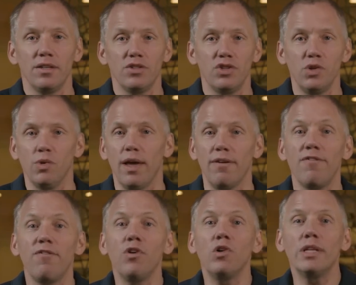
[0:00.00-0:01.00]
to a
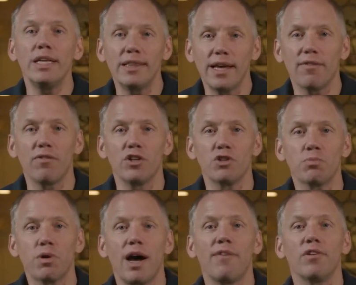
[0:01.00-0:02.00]
fully leveraged,
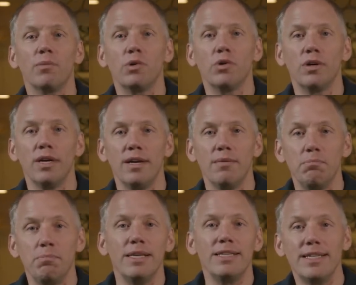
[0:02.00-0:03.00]
profitable
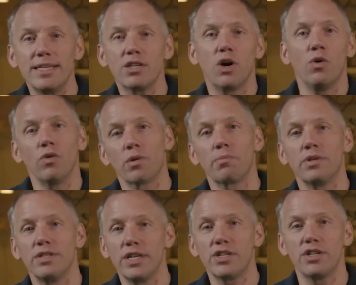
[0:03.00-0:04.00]
business owner
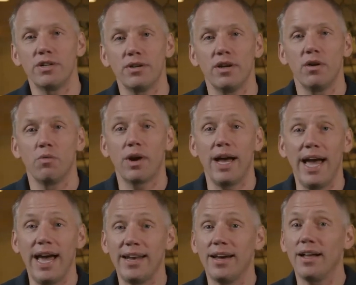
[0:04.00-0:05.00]
position where I
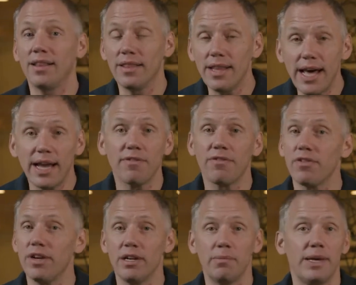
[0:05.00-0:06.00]
had a lot of
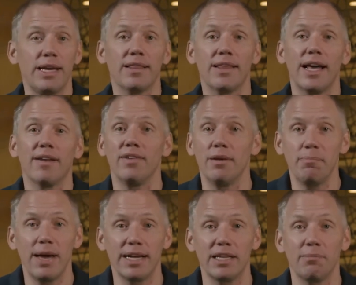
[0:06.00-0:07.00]
freedom and a lot of
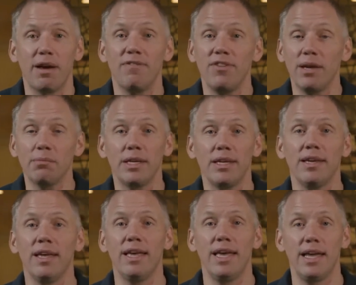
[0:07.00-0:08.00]
impact in my family
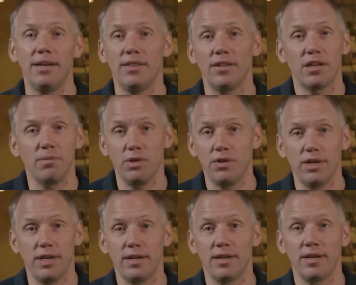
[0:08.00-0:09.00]
and in the
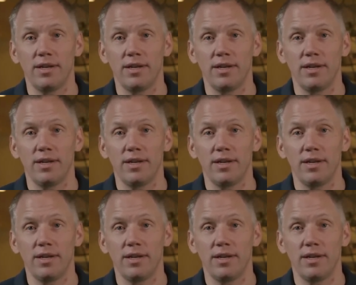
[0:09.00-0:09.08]
community?